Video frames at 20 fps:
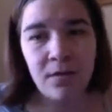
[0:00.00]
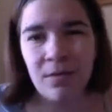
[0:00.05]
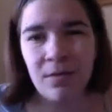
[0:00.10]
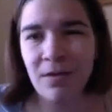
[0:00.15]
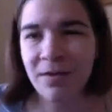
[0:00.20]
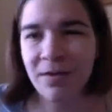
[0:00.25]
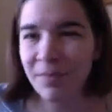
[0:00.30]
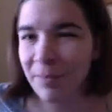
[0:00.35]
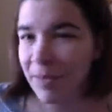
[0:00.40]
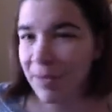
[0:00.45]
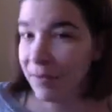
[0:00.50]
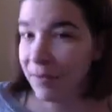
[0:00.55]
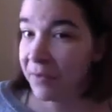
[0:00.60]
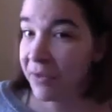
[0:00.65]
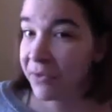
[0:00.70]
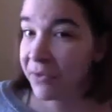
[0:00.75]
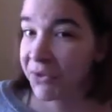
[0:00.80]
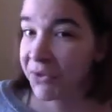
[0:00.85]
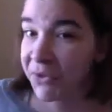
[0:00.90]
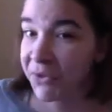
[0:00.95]
Doesn't mean that
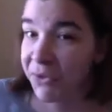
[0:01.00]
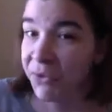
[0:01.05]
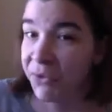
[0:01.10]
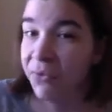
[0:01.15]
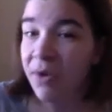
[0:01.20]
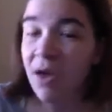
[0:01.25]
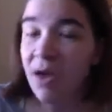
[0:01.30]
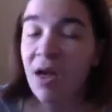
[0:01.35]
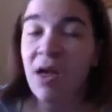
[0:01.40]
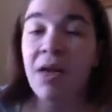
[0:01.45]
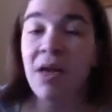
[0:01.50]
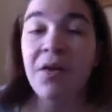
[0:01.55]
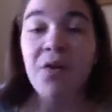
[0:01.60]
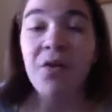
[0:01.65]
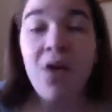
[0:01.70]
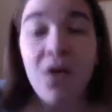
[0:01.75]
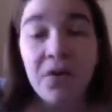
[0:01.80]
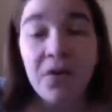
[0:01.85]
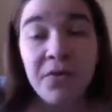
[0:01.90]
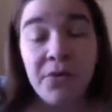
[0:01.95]
that's true. And
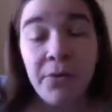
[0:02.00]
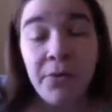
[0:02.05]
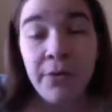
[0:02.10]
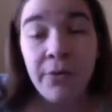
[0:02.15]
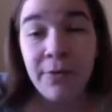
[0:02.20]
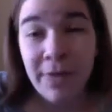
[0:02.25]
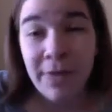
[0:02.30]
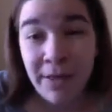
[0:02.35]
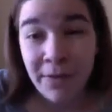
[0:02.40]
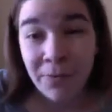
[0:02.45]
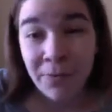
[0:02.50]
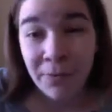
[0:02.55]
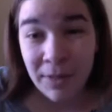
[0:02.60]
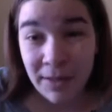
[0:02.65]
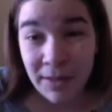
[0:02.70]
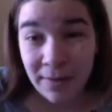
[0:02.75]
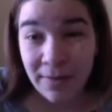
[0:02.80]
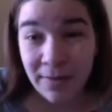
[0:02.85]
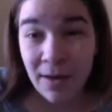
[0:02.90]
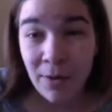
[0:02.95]
also you can't read
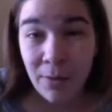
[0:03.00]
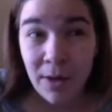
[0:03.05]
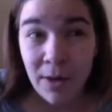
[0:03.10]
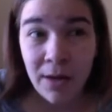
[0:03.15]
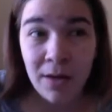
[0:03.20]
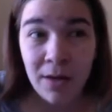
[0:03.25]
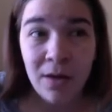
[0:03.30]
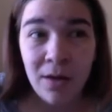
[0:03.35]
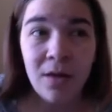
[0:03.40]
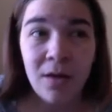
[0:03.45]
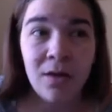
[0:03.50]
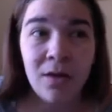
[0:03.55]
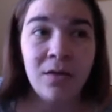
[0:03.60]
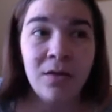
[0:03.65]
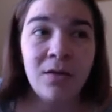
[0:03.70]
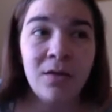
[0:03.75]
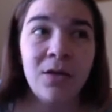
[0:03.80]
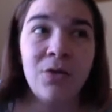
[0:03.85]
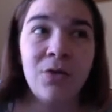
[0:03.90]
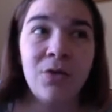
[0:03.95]
it that way,
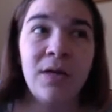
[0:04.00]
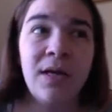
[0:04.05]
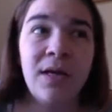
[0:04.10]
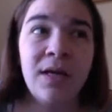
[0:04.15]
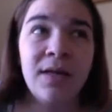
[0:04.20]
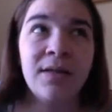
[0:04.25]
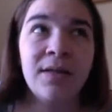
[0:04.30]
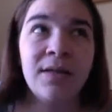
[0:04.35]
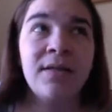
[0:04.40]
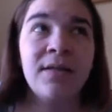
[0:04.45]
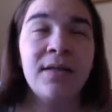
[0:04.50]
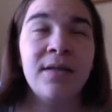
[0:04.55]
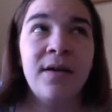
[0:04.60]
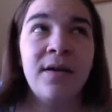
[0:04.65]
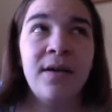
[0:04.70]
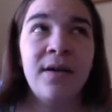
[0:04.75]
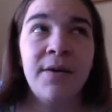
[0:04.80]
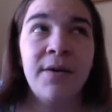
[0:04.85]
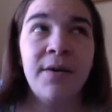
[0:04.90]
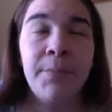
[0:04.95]
and you can't
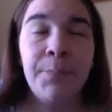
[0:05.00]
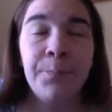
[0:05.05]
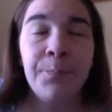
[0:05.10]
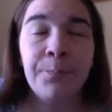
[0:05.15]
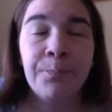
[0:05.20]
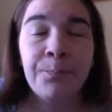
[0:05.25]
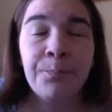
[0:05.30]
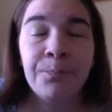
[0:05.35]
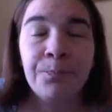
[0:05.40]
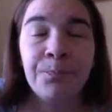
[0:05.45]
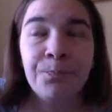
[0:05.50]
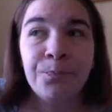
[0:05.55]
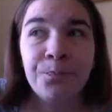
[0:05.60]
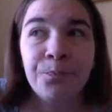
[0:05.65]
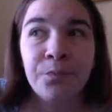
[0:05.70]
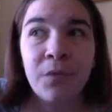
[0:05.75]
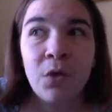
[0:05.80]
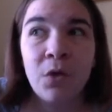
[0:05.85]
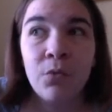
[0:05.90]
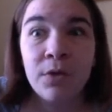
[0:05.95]

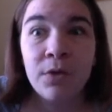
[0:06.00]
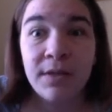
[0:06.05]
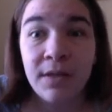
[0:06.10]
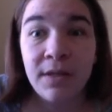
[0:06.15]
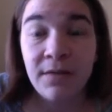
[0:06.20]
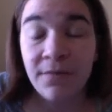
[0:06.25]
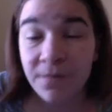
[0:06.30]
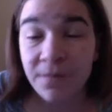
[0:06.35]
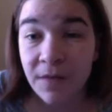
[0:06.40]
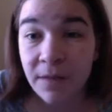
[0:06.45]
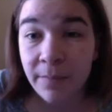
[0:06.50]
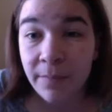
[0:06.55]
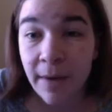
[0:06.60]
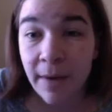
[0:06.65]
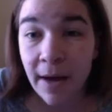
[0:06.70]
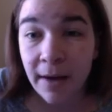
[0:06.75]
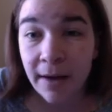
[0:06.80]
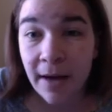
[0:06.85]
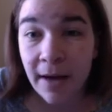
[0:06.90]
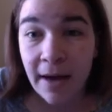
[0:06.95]
receive
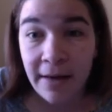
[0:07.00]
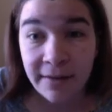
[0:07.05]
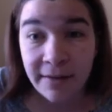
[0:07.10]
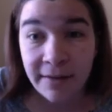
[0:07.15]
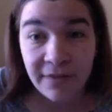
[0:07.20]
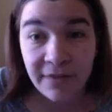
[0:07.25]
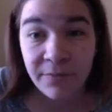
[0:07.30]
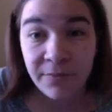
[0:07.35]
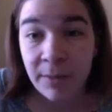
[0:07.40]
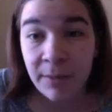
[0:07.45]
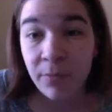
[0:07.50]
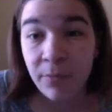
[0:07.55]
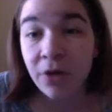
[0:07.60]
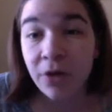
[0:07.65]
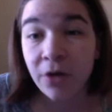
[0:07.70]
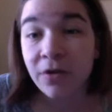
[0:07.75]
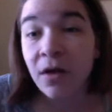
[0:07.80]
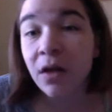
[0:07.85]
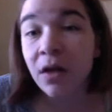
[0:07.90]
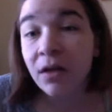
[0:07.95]
feedback as if people are
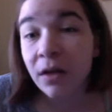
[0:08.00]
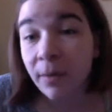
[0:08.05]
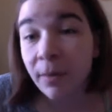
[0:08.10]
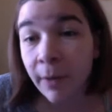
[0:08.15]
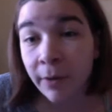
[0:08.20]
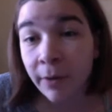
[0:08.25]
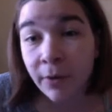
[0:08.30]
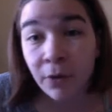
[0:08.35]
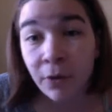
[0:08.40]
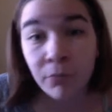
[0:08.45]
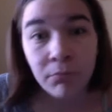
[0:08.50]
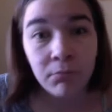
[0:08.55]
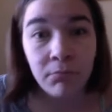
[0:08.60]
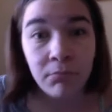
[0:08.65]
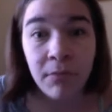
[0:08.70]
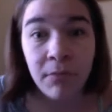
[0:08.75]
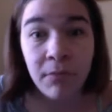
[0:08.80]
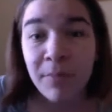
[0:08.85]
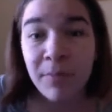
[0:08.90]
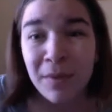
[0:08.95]
talking about you.
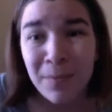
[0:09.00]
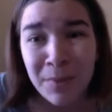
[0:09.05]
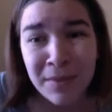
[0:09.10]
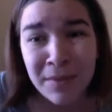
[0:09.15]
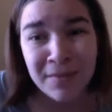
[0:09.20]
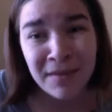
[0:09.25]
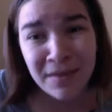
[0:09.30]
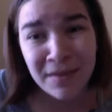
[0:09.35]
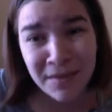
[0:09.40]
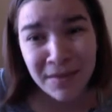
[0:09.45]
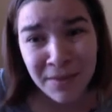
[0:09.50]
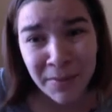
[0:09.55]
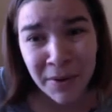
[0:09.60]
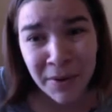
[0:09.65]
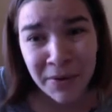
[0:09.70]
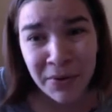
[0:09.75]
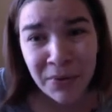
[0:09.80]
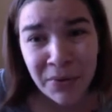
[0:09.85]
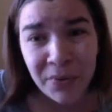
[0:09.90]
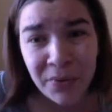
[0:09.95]
Maybe the piece is
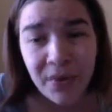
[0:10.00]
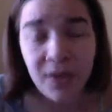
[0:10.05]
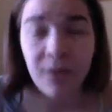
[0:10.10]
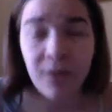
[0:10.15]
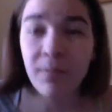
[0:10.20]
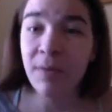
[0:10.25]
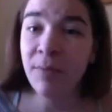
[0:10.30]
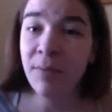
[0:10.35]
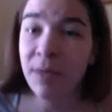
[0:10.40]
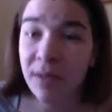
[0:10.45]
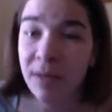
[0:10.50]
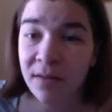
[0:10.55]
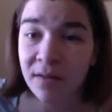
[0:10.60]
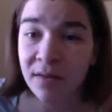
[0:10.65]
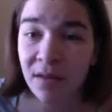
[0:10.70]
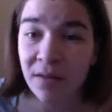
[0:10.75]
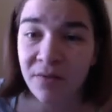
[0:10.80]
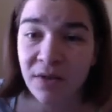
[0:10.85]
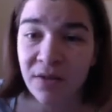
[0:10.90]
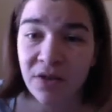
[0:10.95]
about you. Maybe it is
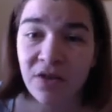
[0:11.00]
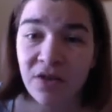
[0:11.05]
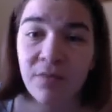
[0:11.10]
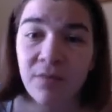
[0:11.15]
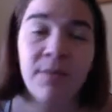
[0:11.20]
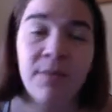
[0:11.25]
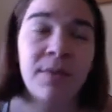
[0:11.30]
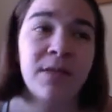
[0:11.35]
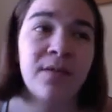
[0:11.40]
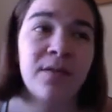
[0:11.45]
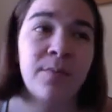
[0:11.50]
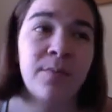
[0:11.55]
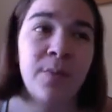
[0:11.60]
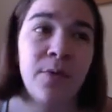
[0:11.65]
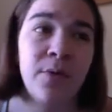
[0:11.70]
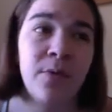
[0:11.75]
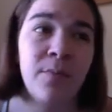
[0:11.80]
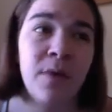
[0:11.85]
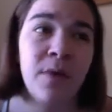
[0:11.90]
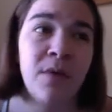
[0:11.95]
nonfiction. Maybe it's a
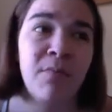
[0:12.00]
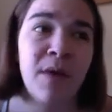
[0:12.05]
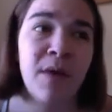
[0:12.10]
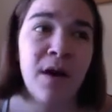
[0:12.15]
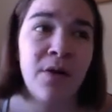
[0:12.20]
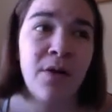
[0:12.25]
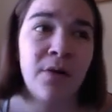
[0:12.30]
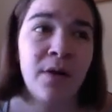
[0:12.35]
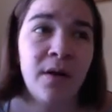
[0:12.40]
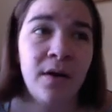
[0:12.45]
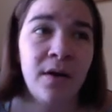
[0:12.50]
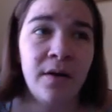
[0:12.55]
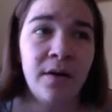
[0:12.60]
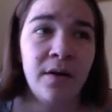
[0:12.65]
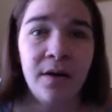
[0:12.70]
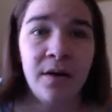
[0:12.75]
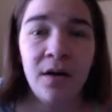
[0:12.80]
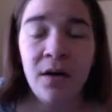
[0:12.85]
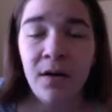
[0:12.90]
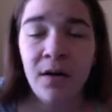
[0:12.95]
poem about
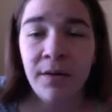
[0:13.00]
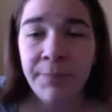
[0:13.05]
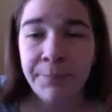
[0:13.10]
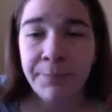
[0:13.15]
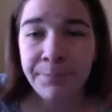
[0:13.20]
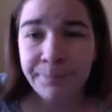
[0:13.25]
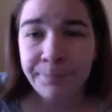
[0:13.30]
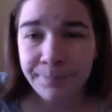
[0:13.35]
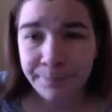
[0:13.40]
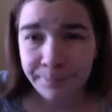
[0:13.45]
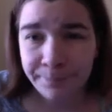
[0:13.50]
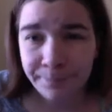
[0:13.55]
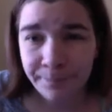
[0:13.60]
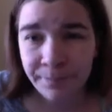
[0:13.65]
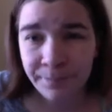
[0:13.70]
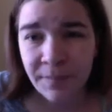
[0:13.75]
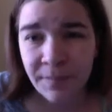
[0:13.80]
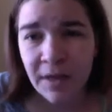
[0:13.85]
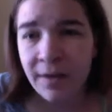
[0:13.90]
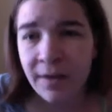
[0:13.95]
an
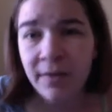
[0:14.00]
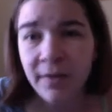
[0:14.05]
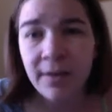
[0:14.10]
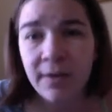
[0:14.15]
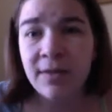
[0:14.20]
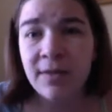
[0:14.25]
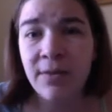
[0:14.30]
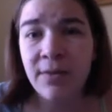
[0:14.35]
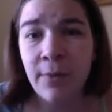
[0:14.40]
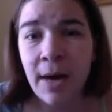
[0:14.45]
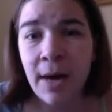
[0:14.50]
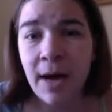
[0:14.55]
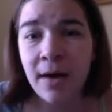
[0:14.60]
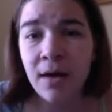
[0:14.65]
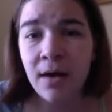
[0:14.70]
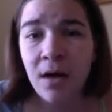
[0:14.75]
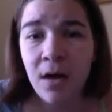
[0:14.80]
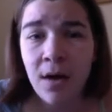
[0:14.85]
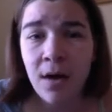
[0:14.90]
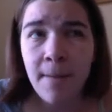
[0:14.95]
illness you had,
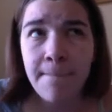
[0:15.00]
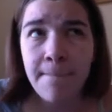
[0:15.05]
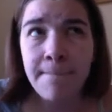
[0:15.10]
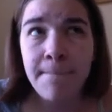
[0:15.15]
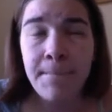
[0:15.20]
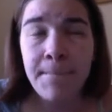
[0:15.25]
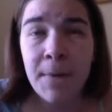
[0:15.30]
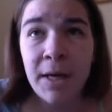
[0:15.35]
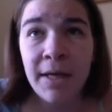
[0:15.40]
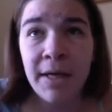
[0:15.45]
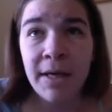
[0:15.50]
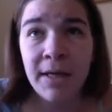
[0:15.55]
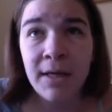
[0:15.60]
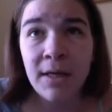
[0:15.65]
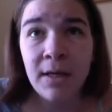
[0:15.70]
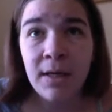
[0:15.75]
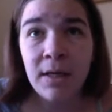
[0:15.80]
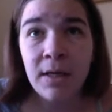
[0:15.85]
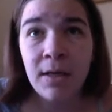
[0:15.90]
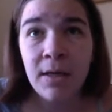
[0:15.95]
but
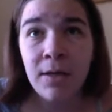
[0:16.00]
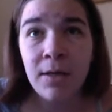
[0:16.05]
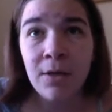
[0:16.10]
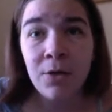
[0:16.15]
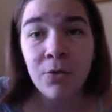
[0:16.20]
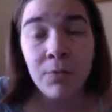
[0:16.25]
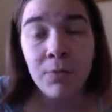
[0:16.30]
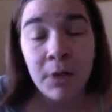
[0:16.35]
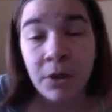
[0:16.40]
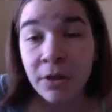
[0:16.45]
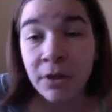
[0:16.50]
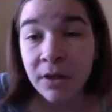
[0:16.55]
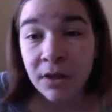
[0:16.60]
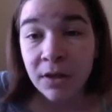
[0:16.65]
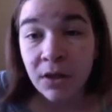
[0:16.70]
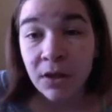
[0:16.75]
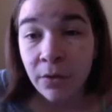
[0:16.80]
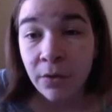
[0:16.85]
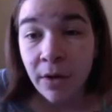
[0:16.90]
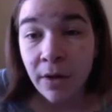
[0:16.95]
your reader
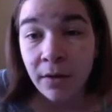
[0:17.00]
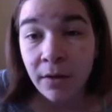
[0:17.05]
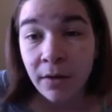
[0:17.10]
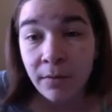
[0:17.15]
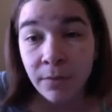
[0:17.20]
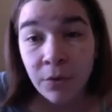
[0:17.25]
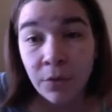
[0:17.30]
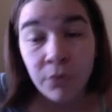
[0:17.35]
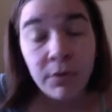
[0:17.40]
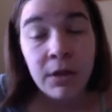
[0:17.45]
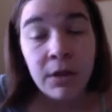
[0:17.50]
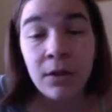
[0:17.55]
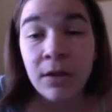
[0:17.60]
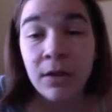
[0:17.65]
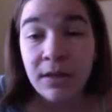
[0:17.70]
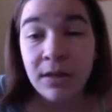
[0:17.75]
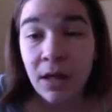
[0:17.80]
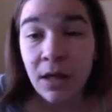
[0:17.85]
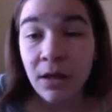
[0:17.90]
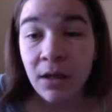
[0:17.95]
doesn't know that. Your reader
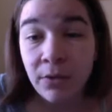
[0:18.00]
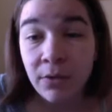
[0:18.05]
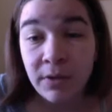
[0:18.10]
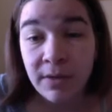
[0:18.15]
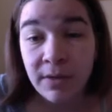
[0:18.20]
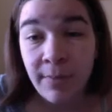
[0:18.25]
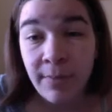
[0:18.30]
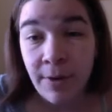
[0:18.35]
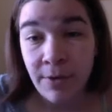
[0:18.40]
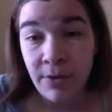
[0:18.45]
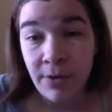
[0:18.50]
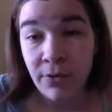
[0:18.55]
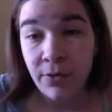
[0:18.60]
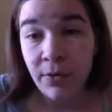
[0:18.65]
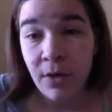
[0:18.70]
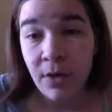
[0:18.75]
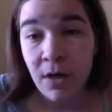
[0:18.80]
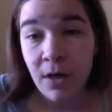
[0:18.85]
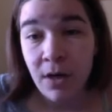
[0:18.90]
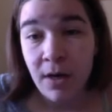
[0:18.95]
does not know it's about you
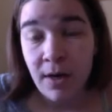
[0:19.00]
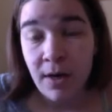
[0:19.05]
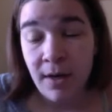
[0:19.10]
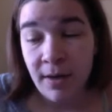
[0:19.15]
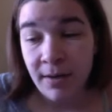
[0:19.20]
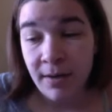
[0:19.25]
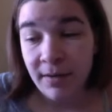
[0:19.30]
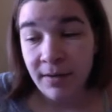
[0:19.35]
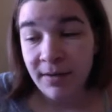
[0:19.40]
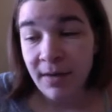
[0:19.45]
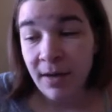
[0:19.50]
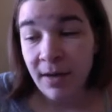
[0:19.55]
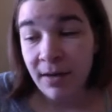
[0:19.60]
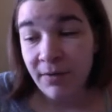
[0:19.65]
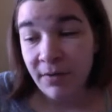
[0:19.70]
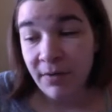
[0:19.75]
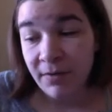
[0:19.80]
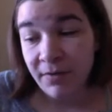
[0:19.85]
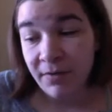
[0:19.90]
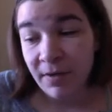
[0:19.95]
and is not
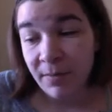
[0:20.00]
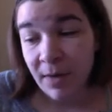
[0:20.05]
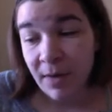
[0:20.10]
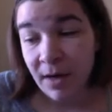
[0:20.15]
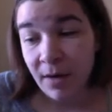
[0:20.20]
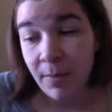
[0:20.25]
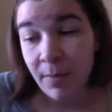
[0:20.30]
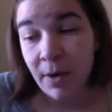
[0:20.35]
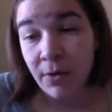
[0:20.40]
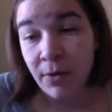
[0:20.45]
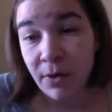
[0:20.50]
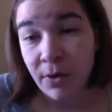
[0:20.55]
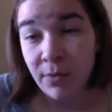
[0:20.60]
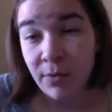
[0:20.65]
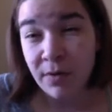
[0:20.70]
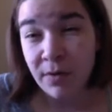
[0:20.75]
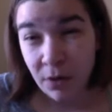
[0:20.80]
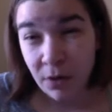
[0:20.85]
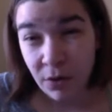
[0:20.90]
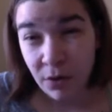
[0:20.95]
giving feedback about you
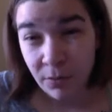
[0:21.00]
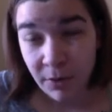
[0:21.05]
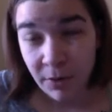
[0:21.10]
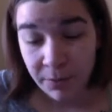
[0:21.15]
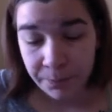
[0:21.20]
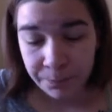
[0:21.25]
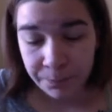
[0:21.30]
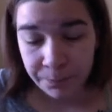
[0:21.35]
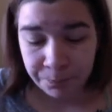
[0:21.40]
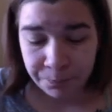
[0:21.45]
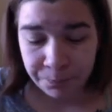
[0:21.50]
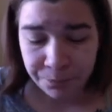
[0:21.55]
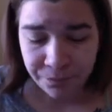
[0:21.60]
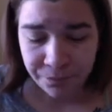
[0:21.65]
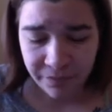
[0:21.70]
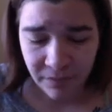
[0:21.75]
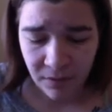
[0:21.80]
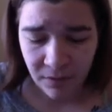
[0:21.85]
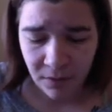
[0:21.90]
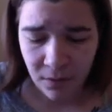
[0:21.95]
as a human.
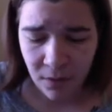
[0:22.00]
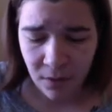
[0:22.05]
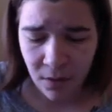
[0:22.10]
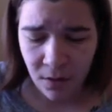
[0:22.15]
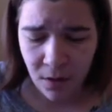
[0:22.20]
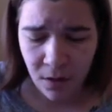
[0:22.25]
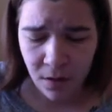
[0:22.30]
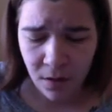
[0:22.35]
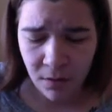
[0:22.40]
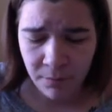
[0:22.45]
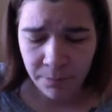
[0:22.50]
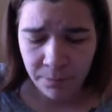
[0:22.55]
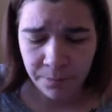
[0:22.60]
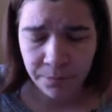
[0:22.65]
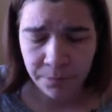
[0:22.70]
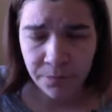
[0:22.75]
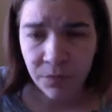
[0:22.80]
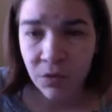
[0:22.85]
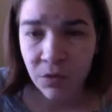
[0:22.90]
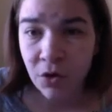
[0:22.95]

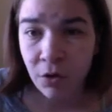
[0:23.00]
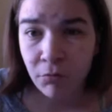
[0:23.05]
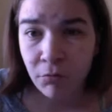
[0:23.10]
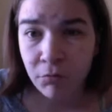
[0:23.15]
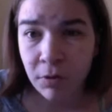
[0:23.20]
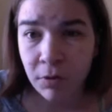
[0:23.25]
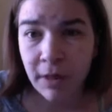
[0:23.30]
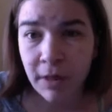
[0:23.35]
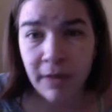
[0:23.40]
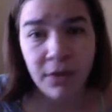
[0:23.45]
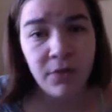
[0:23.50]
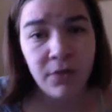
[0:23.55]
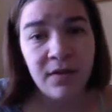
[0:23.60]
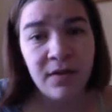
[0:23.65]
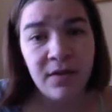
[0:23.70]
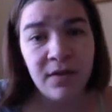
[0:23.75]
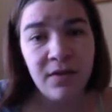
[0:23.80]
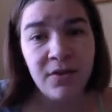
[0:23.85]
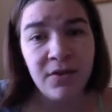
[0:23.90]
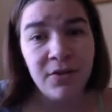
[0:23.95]
So can you
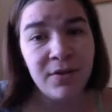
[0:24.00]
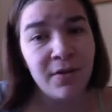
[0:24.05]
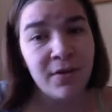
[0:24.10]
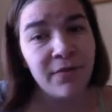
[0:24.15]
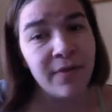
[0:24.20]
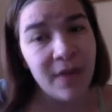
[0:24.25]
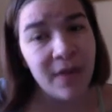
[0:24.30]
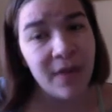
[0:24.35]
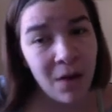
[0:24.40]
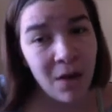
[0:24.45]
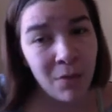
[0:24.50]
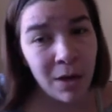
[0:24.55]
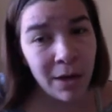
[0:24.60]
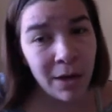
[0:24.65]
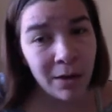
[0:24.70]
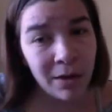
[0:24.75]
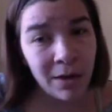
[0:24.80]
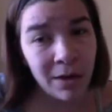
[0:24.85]
distance yourself that way?